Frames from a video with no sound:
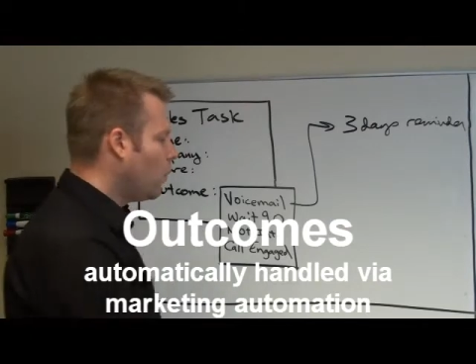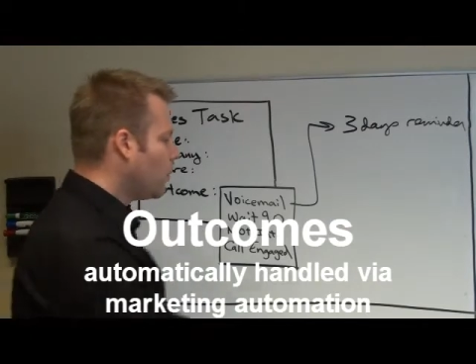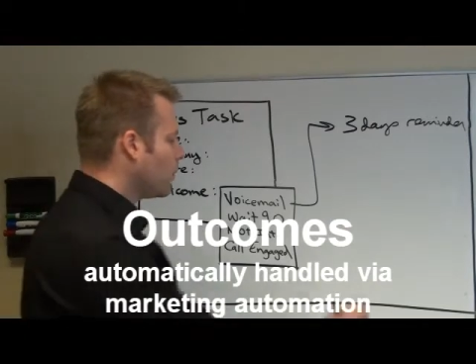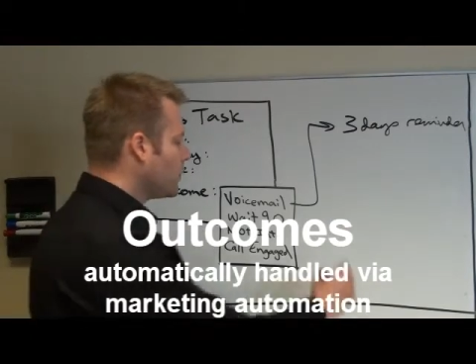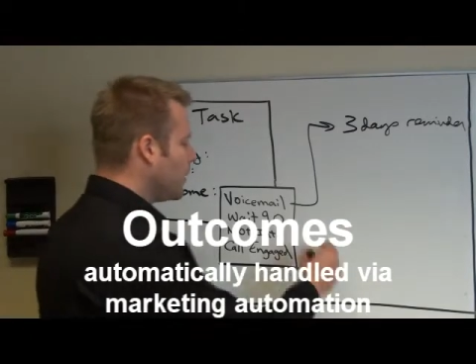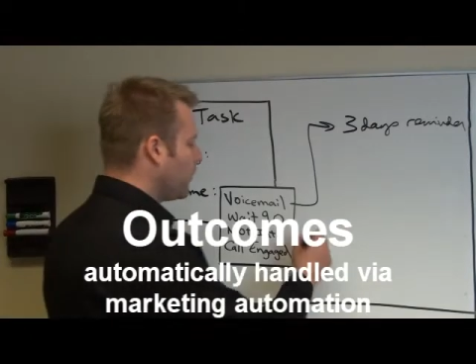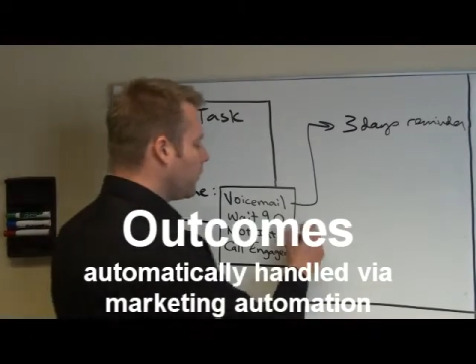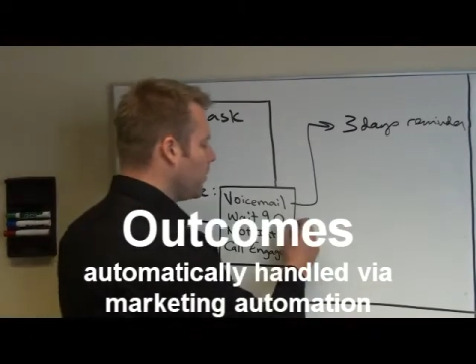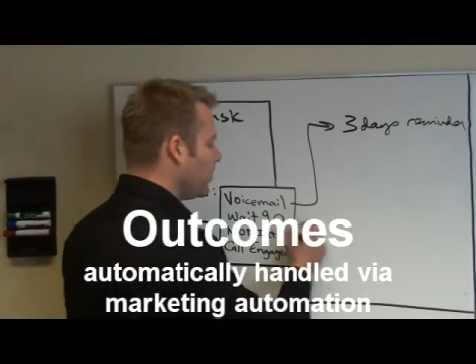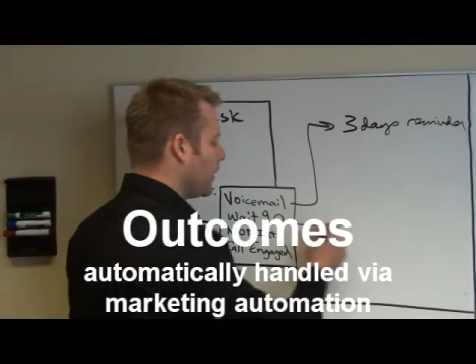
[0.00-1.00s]
will result
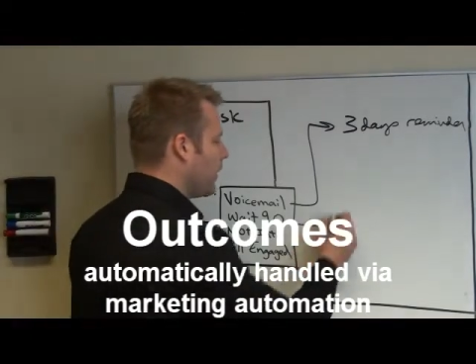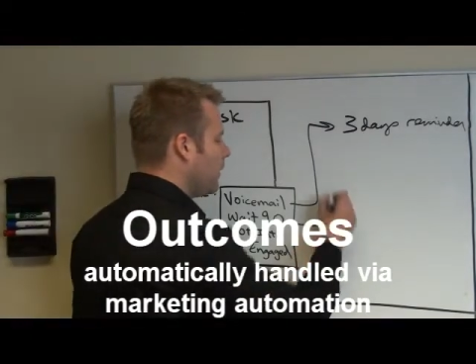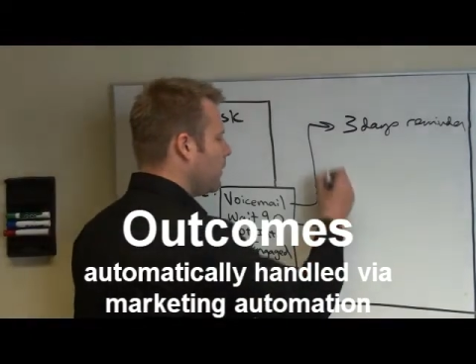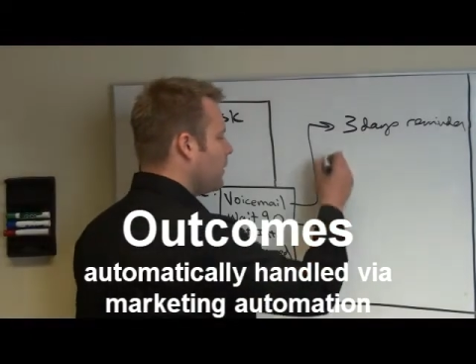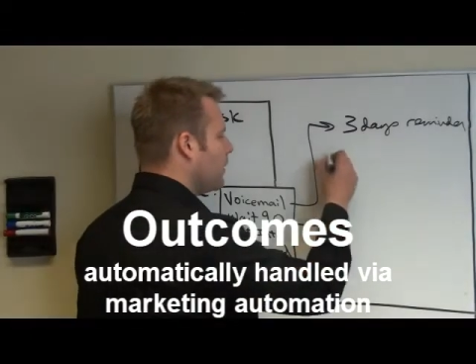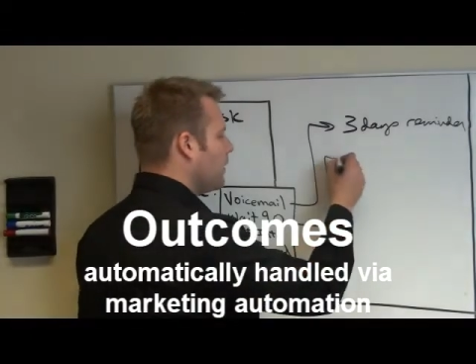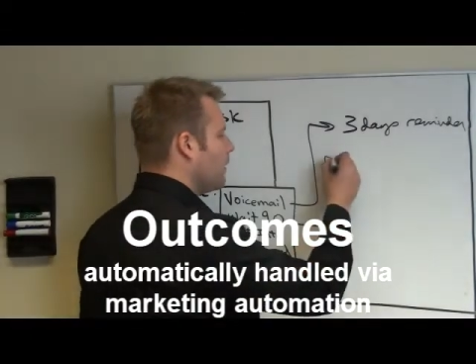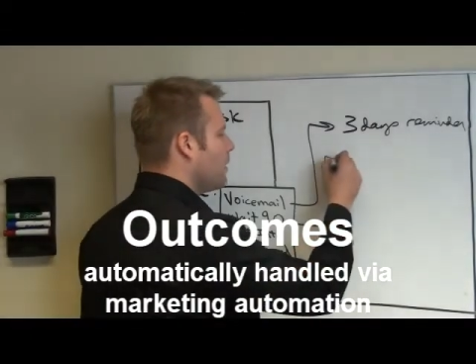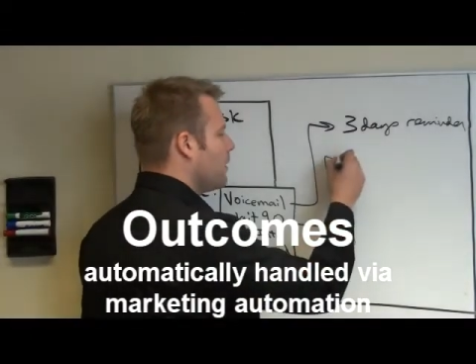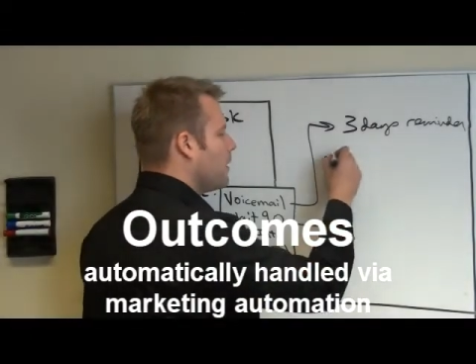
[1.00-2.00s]
simply
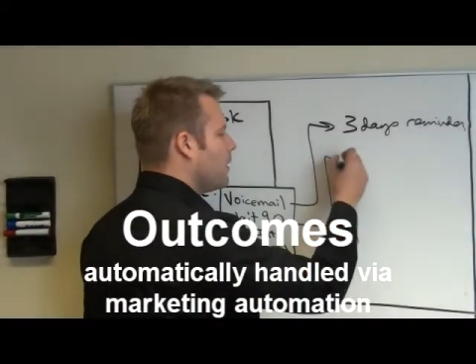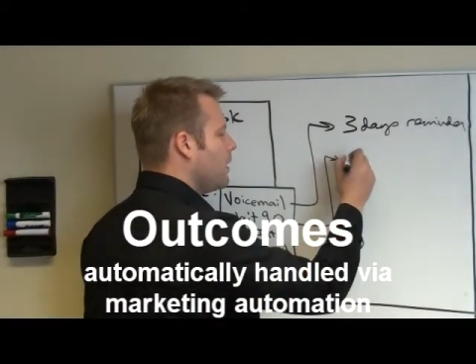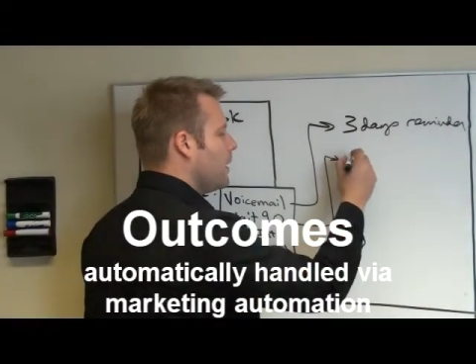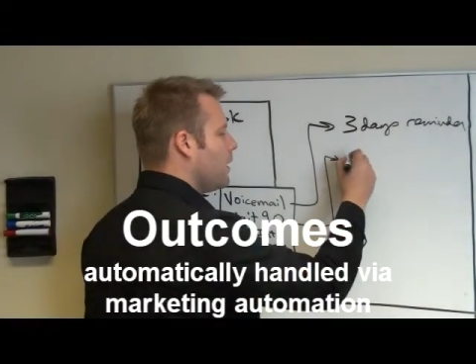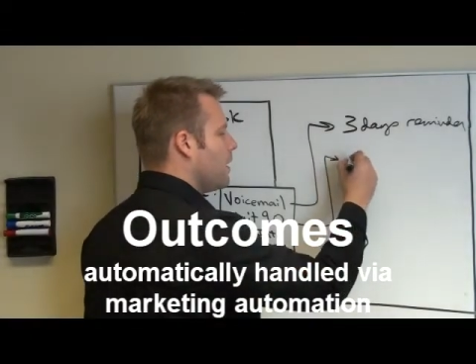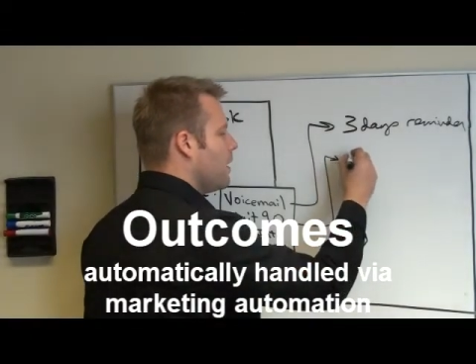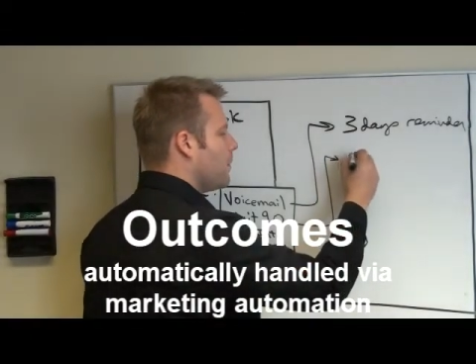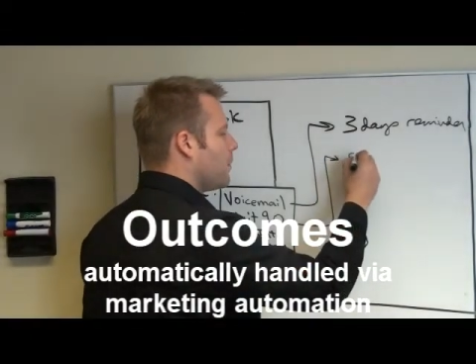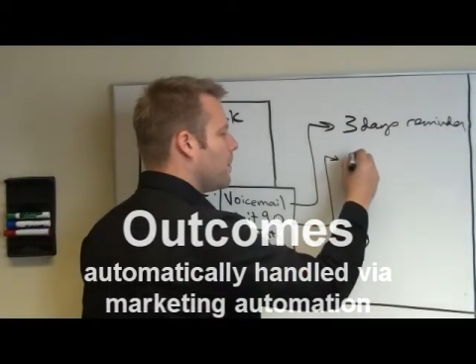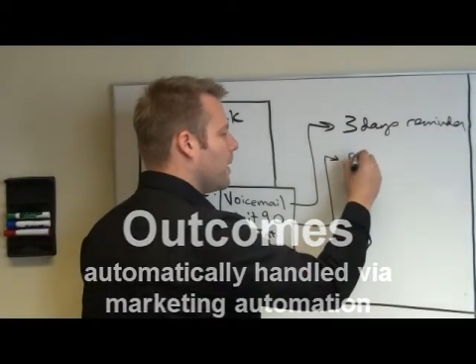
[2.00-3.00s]
in
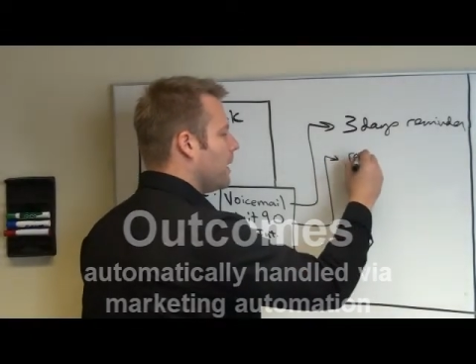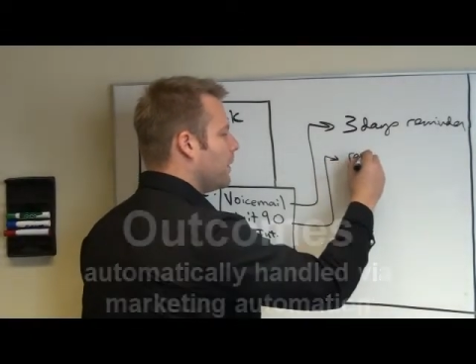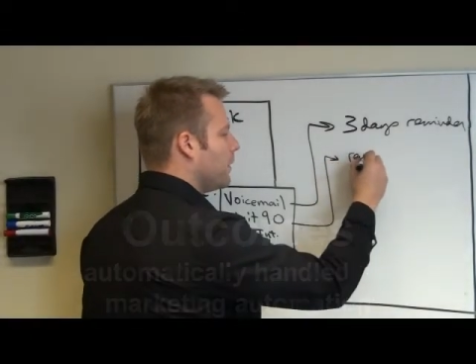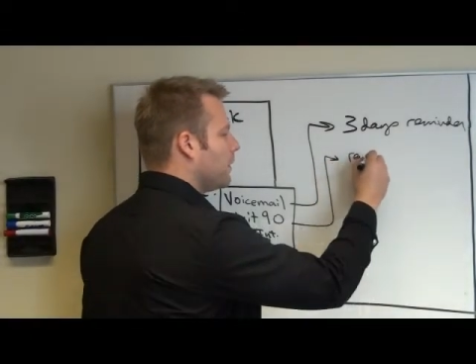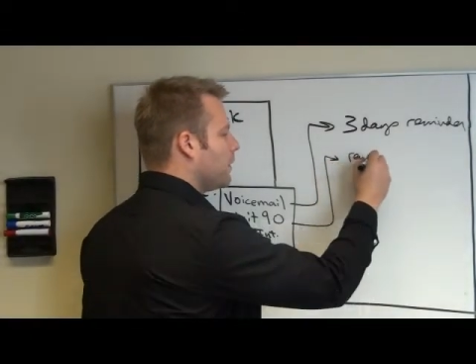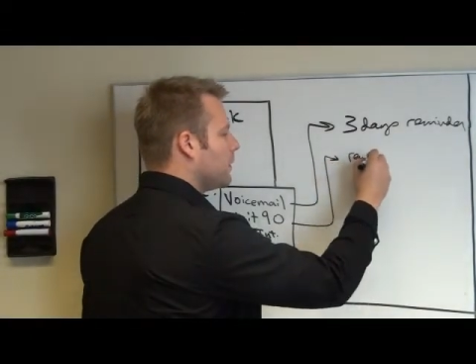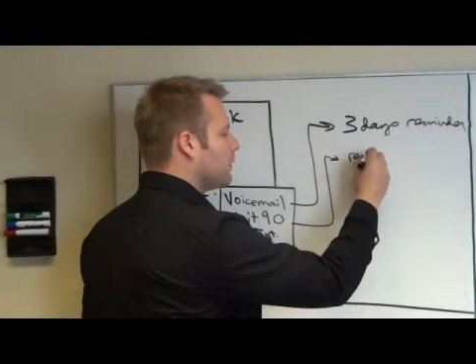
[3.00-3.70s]
another reminder